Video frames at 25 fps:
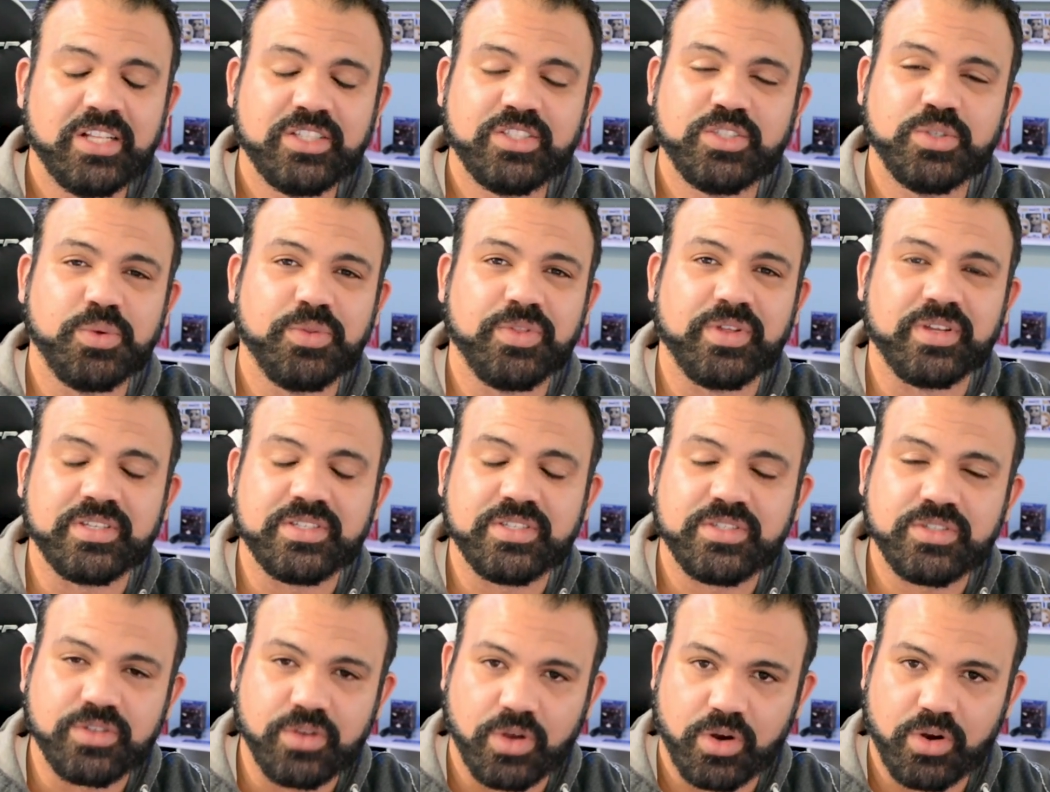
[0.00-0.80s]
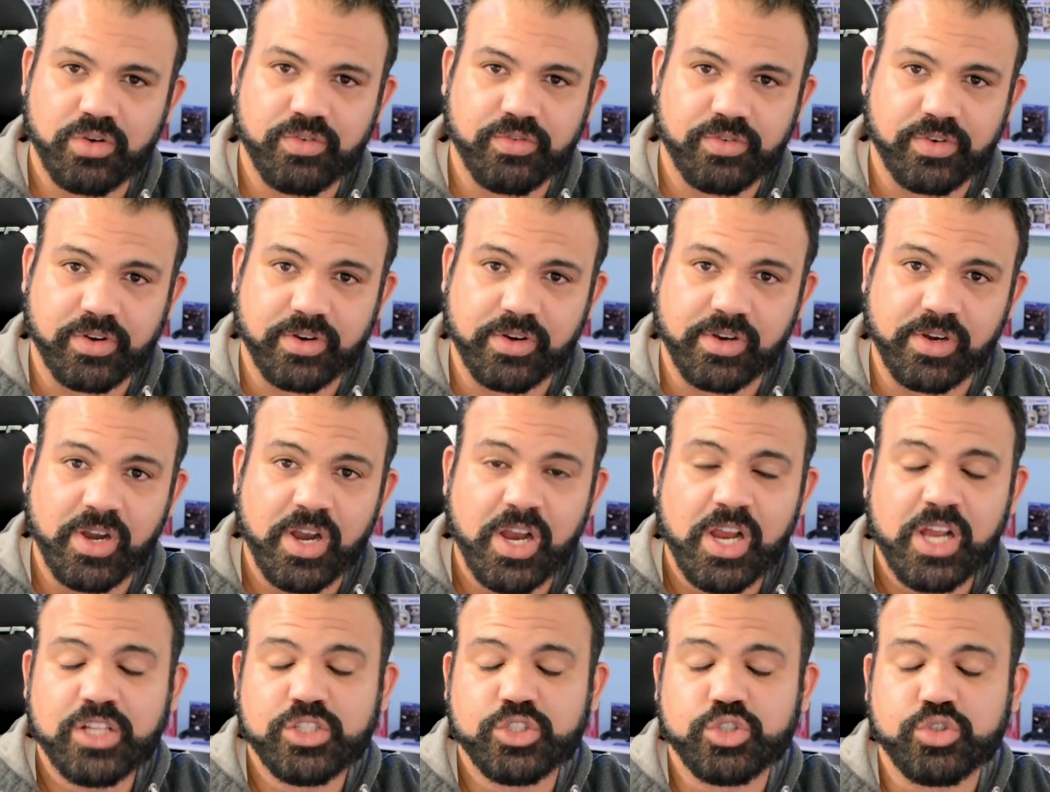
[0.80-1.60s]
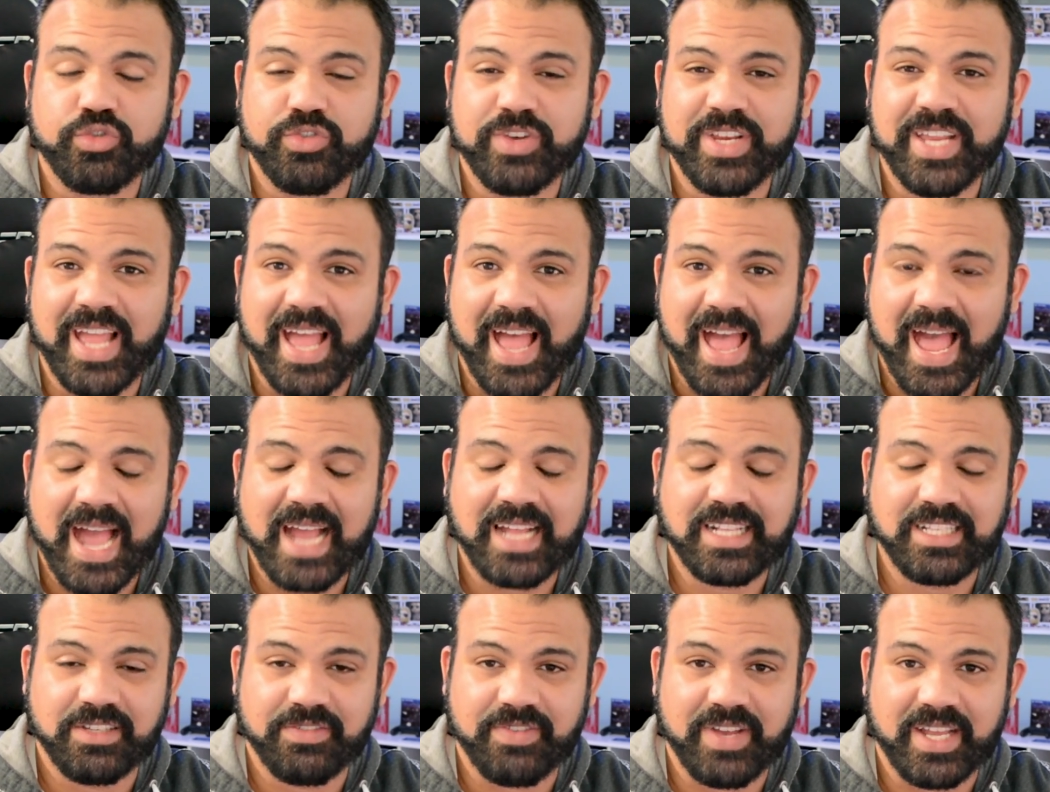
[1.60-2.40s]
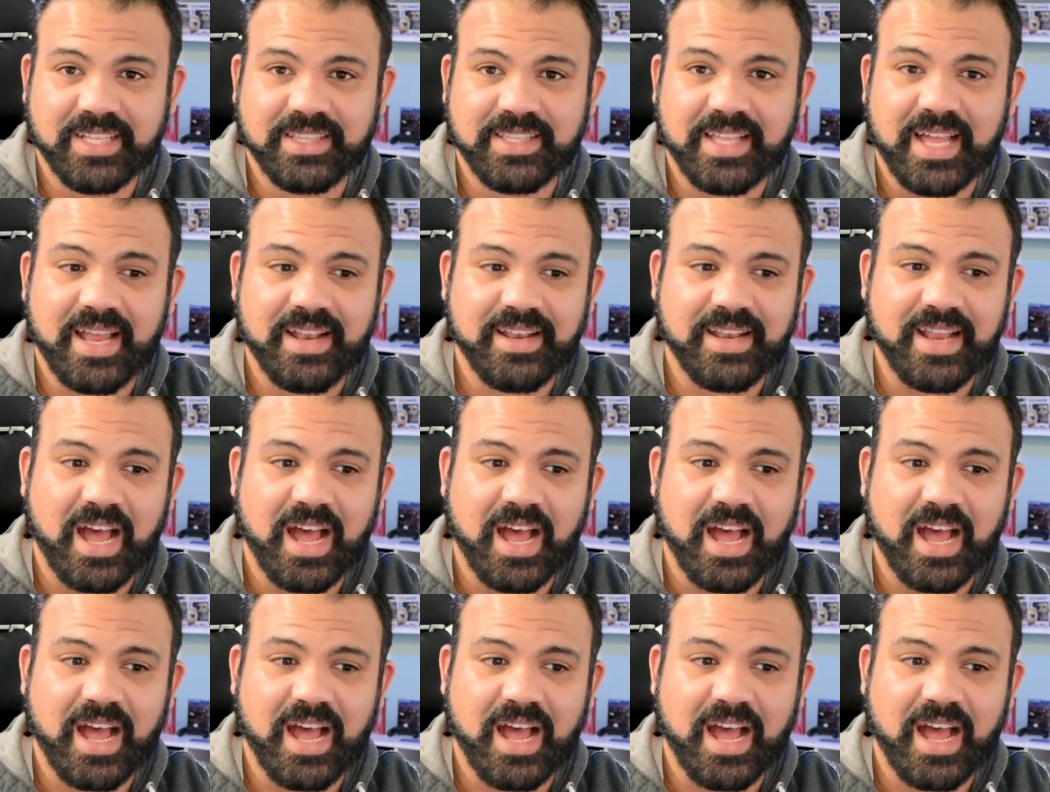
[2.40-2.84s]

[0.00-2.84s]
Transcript: to the server to reactivate that.